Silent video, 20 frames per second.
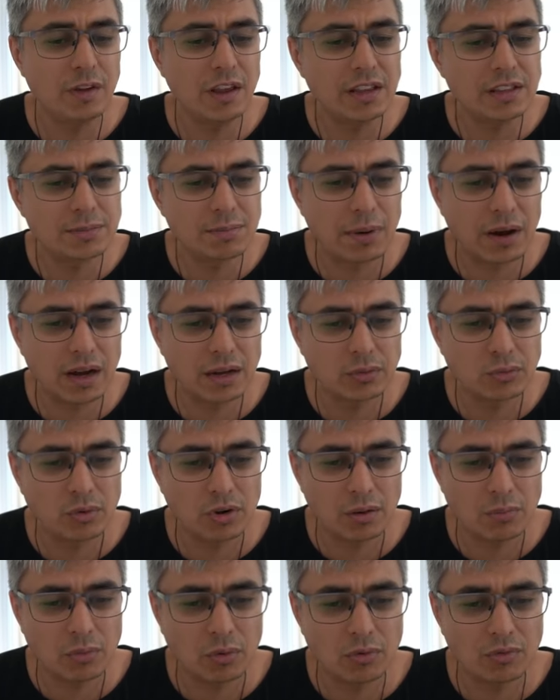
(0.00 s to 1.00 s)
Fix bug to
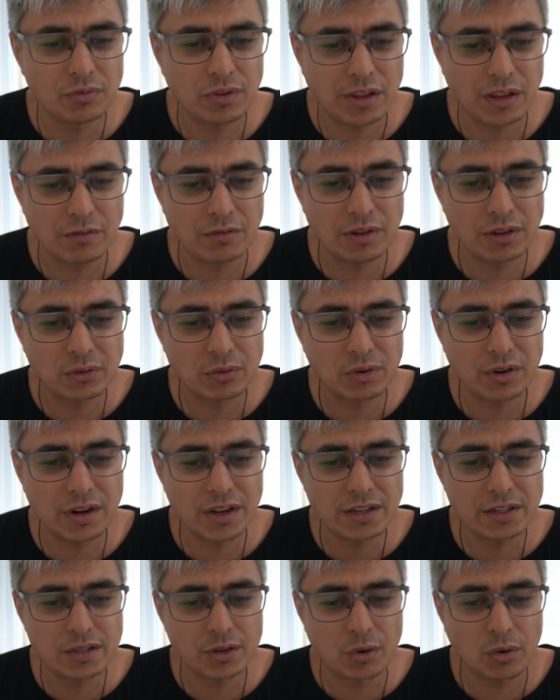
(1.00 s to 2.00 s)
remove
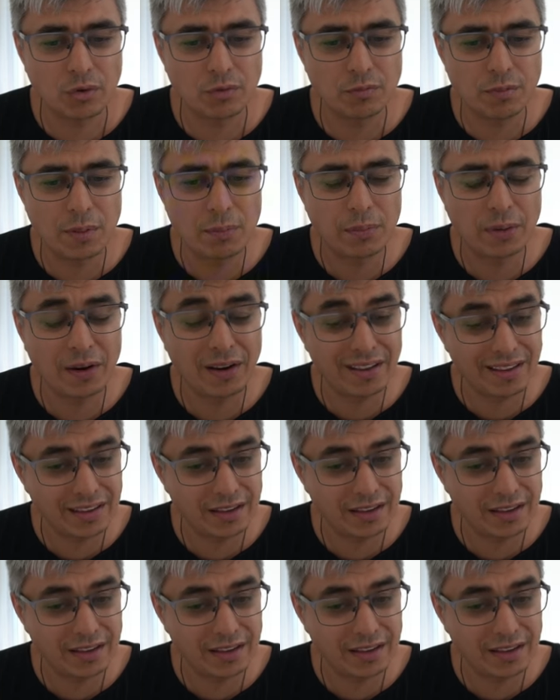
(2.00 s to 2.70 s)
inventories of people